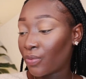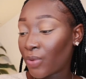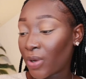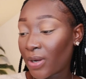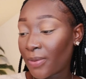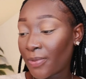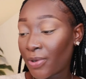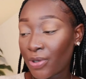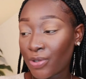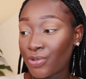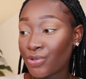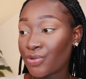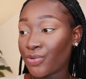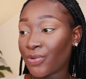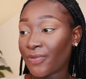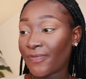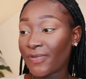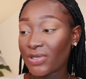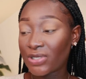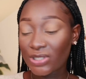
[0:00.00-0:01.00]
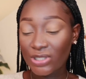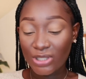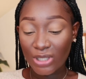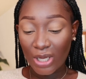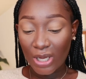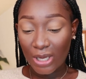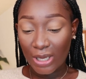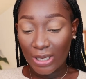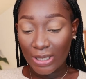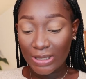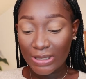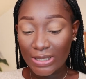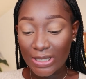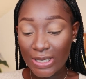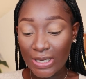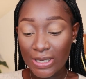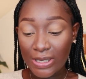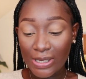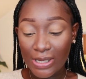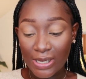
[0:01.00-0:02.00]
what I'm gonna do with this shade
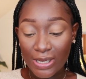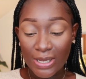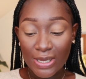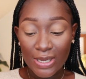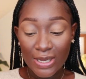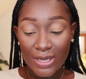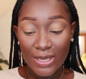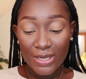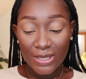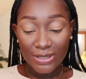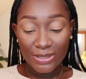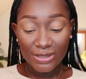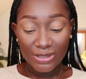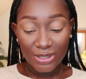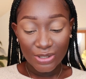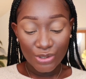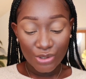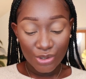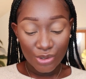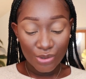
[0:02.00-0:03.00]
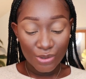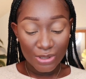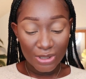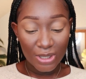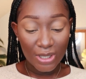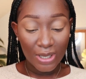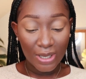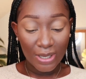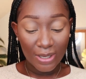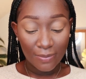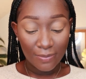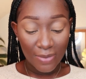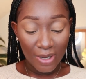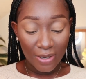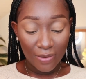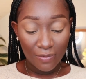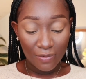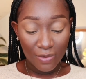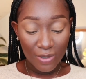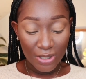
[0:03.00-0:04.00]
is just use it in my
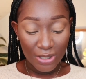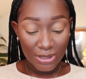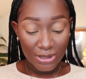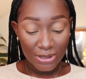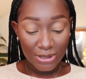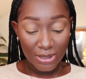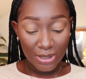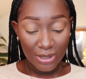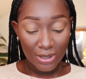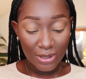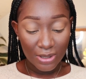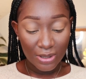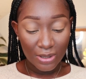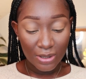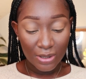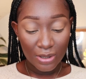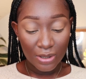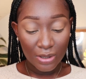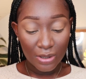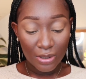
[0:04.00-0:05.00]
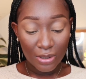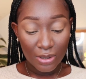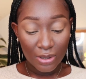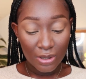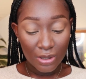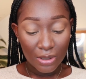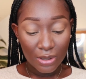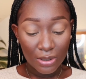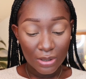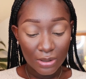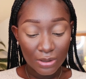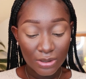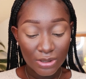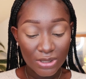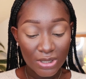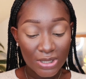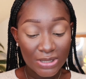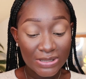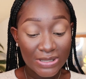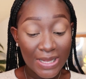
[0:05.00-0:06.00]
crease.
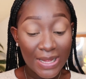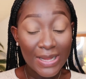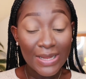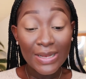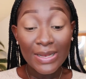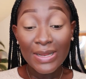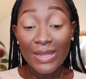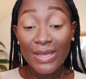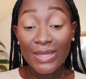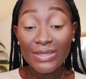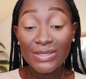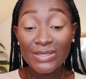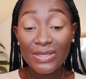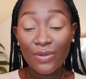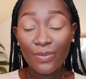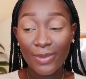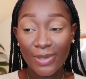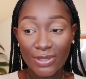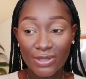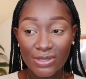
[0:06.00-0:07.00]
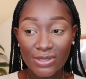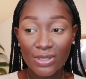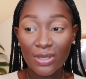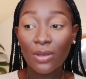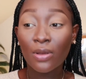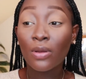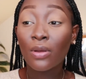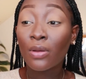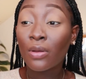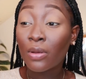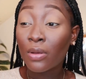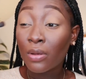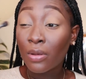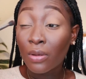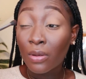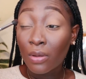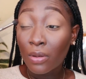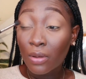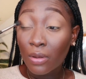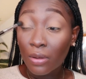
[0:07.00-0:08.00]
Just a little bit.
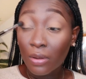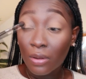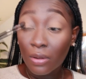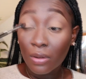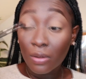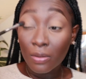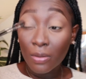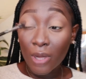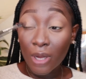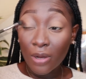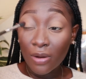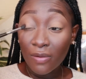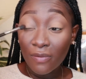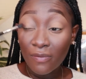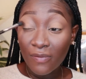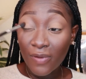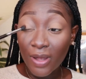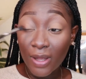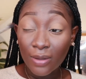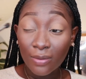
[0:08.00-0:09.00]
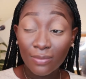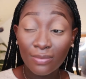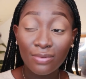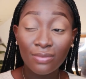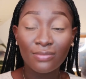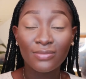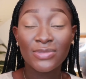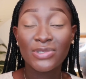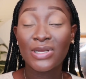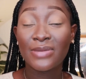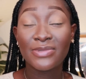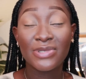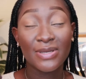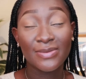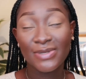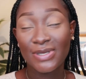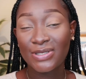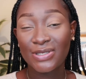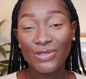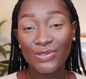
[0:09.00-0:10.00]
Matter of fact,
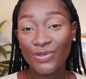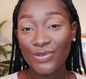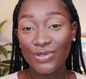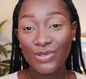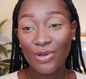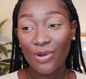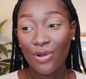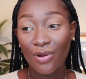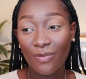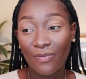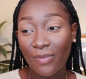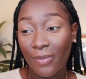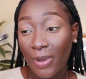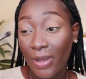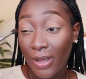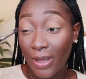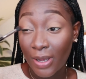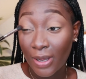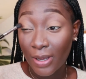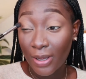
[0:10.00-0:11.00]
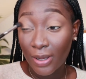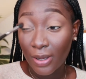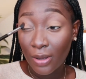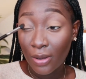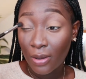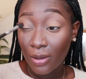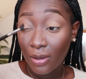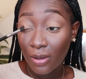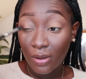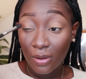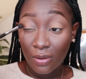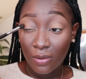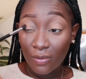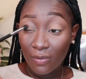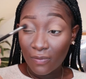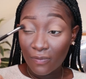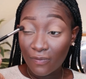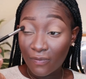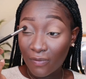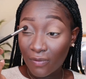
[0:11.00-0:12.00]
sometimes I just use it all over my eye
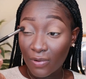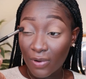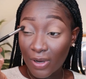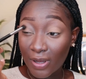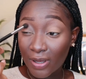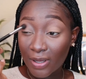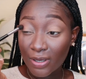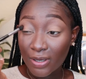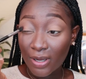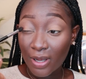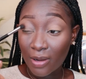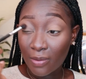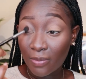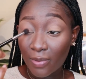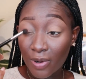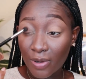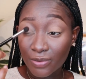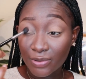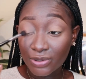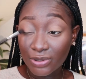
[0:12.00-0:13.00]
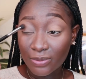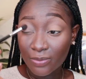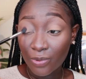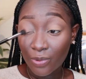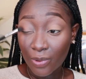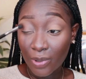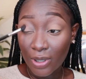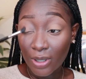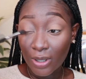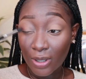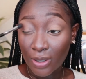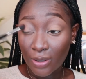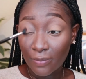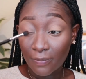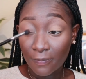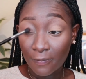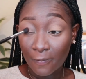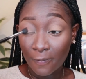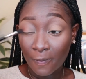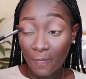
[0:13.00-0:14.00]
for like a dark brown smoky
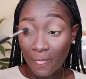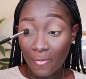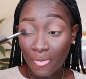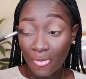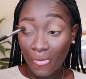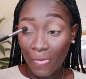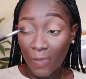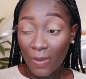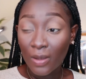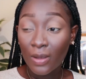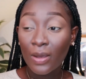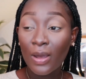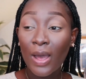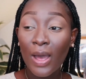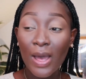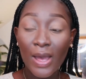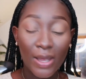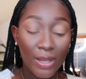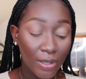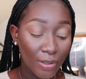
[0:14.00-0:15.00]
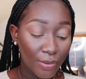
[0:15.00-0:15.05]
eye